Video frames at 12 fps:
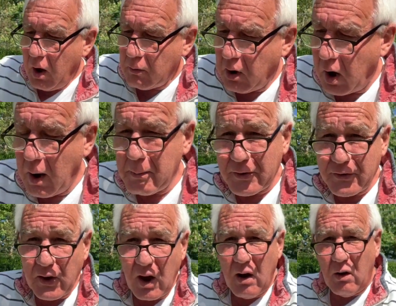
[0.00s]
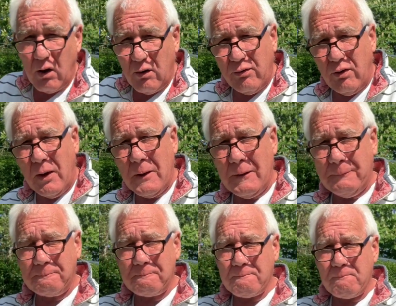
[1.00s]
Right, I'm going to start off
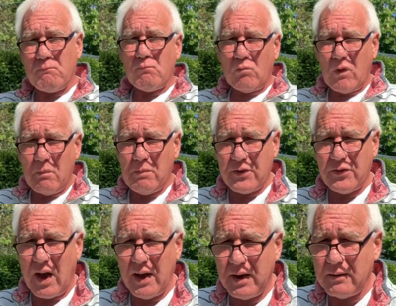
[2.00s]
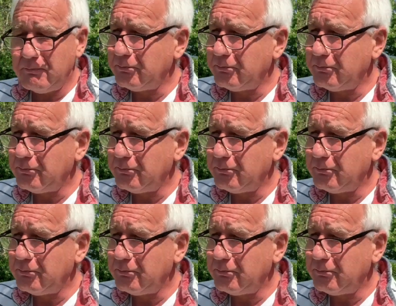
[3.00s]
by saying